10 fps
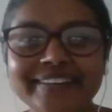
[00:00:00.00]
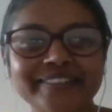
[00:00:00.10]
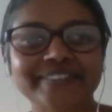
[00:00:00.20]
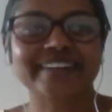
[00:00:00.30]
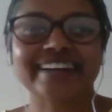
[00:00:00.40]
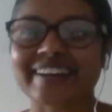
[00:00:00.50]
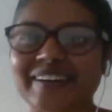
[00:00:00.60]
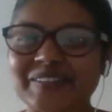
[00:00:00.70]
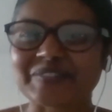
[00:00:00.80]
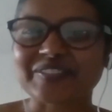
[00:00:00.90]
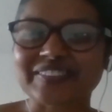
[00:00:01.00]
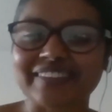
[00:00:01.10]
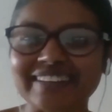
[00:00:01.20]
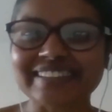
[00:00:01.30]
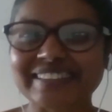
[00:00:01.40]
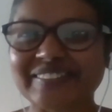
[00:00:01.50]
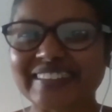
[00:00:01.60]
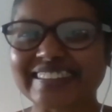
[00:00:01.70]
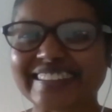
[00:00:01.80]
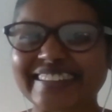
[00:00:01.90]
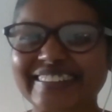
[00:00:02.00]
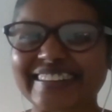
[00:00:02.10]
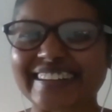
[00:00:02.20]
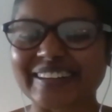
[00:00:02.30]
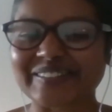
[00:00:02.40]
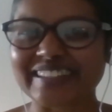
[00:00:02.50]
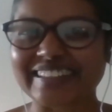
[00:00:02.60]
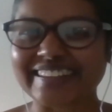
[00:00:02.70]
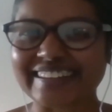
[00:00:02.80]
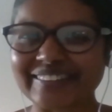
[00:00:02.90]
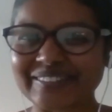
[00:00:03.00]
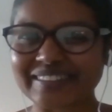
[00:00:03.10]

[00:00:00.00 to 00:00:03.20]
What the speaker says: you. Nice to meet you, Melina.